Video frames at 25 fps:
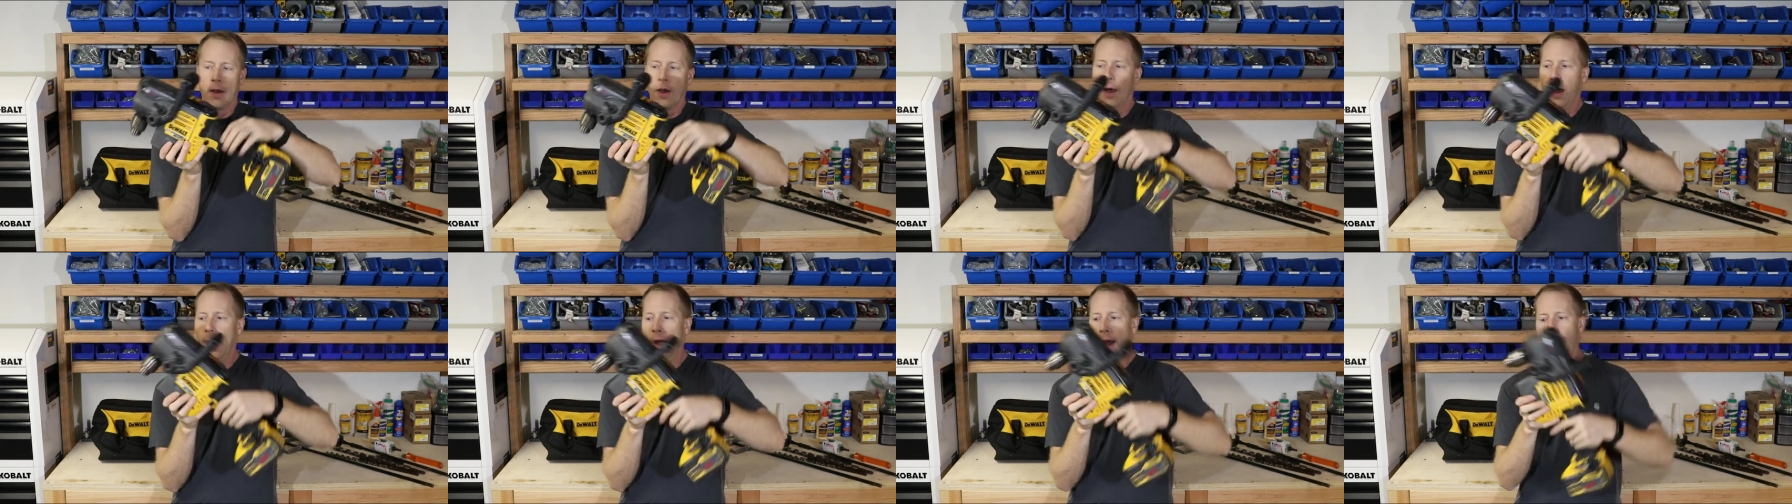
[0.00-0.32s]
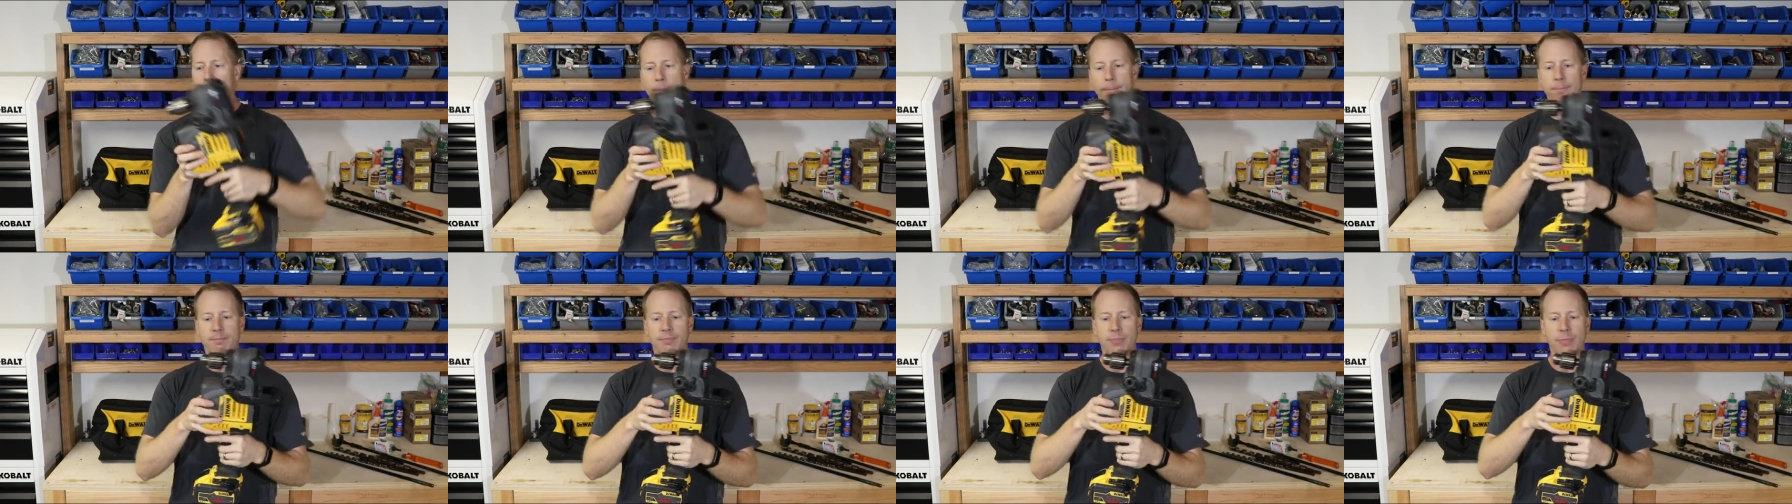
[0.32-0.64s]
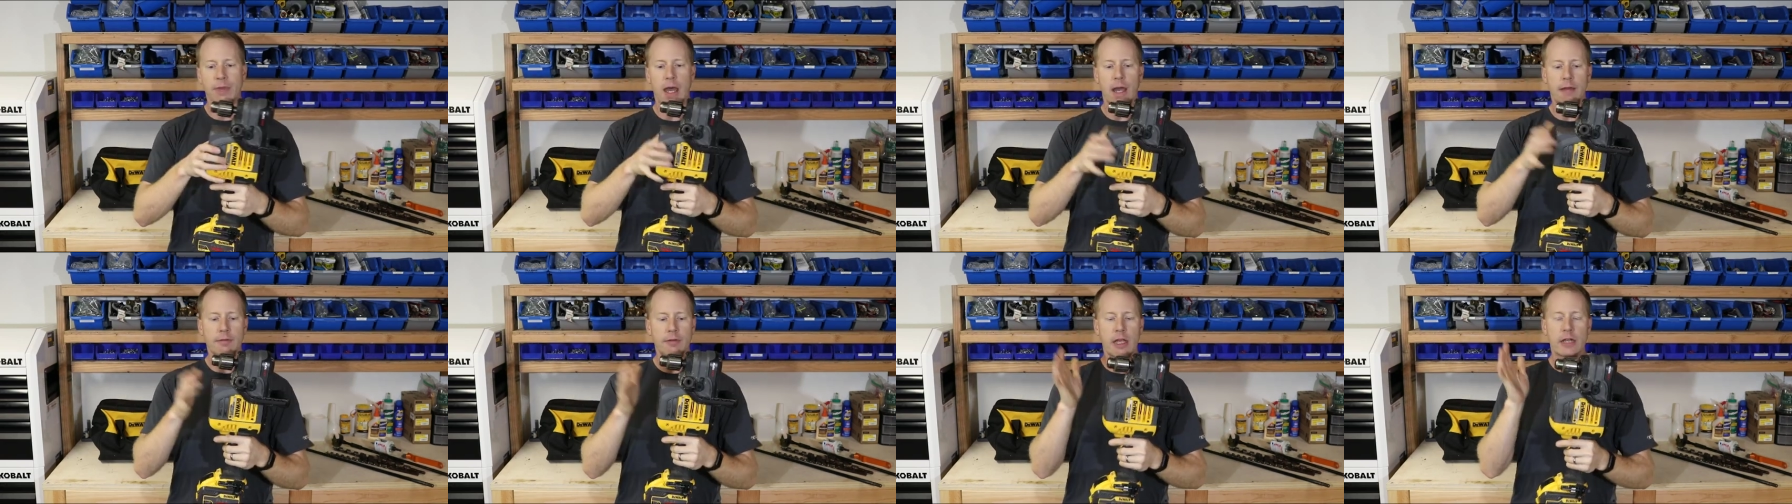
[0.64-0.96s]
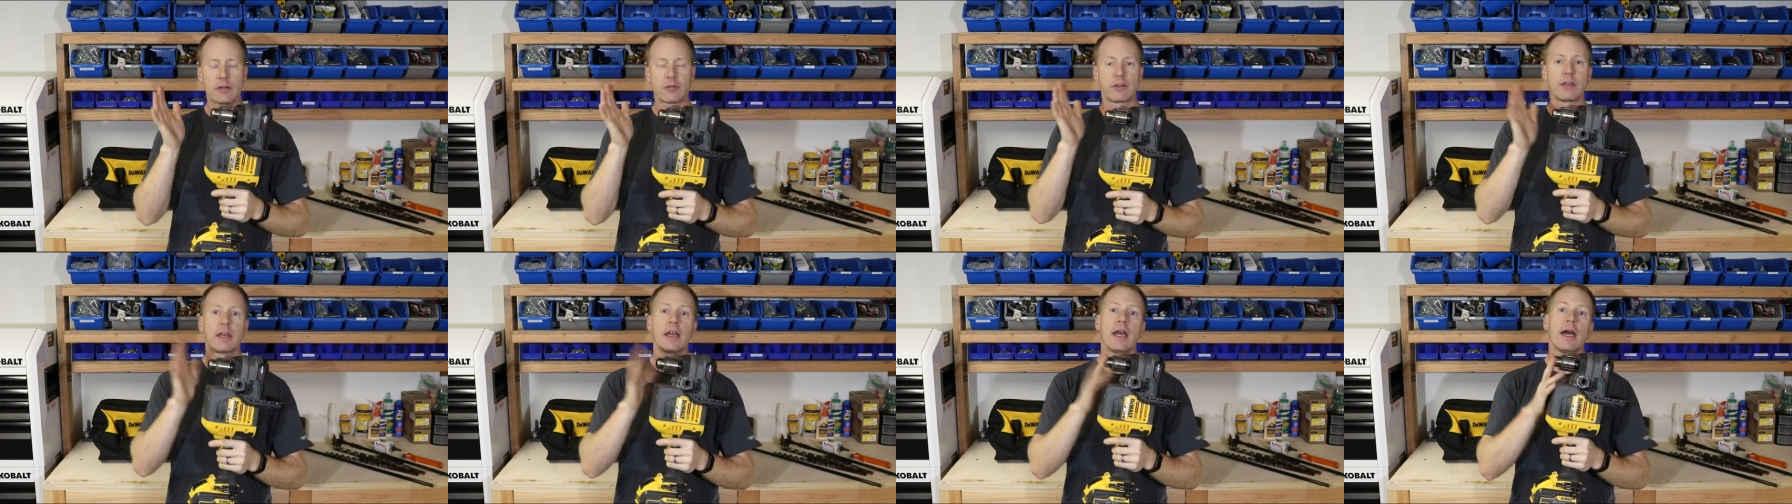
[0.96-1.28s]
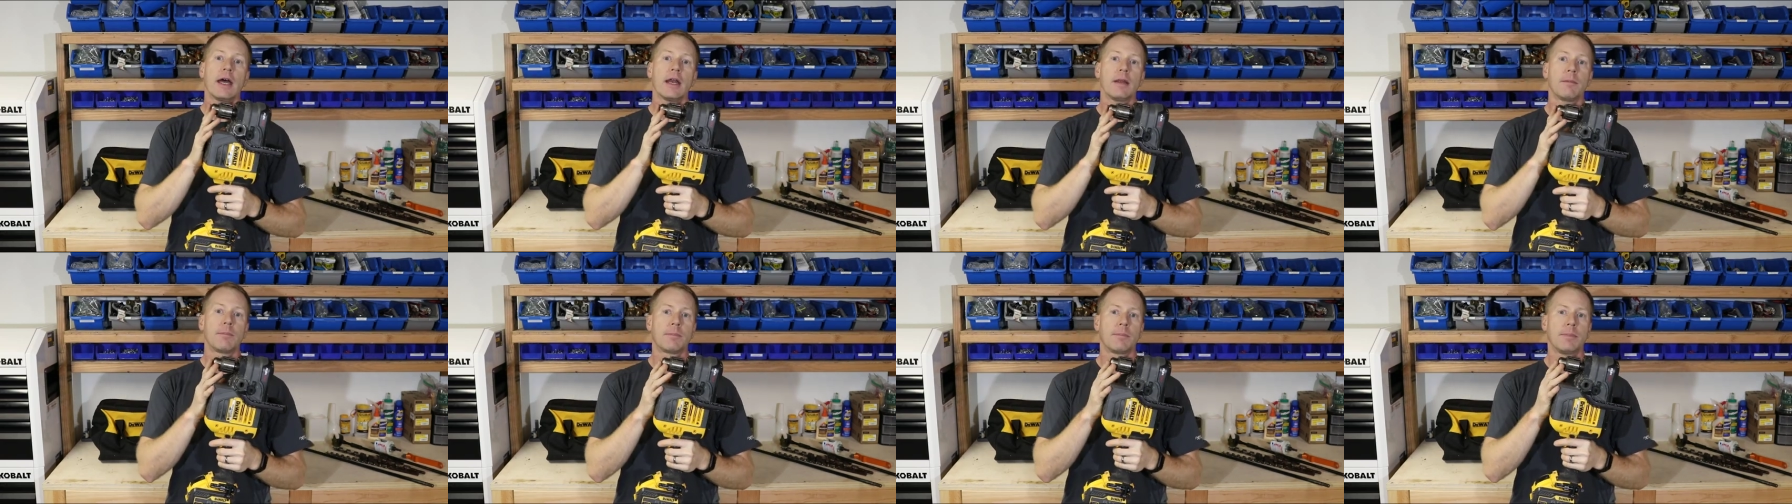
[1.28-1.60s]
I've actually
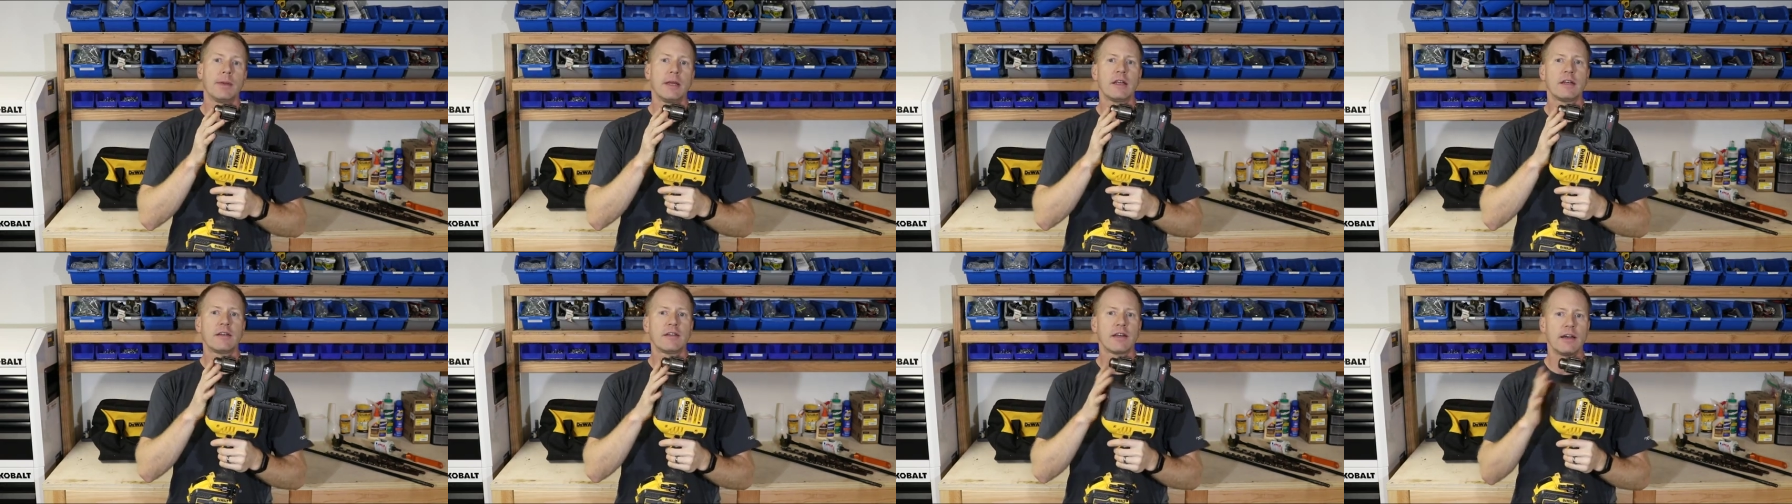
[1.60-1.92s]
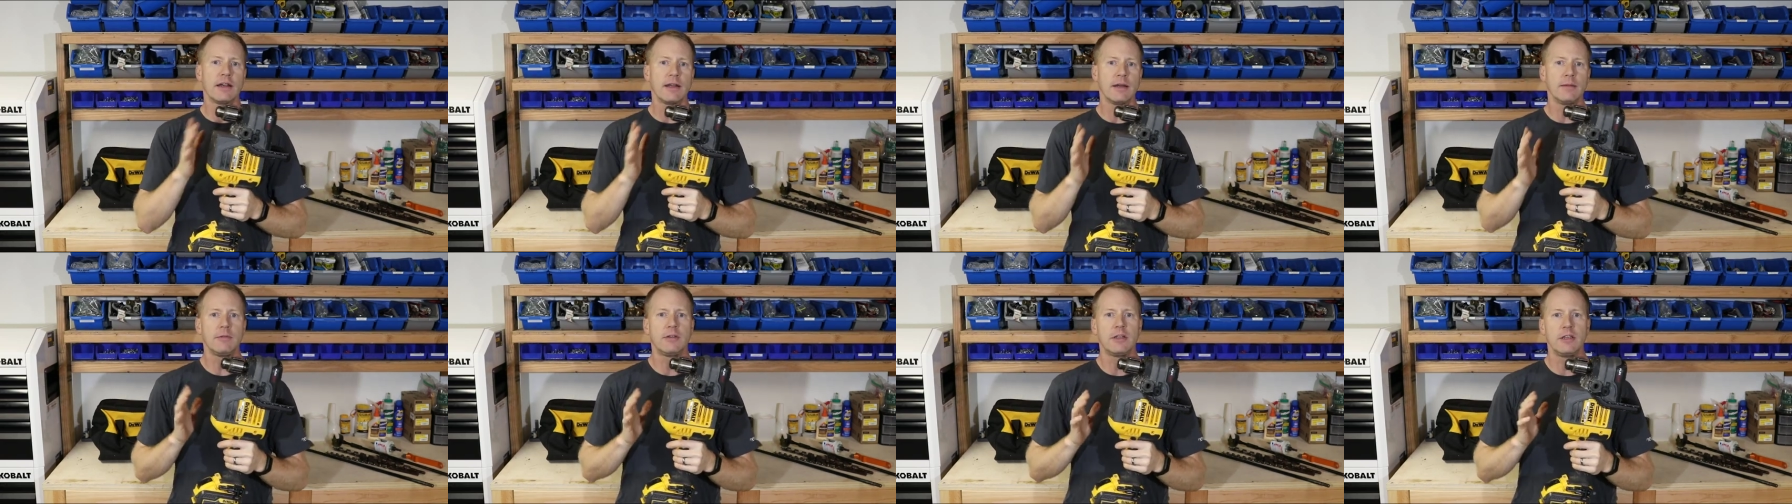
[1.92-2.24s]
had a bit of time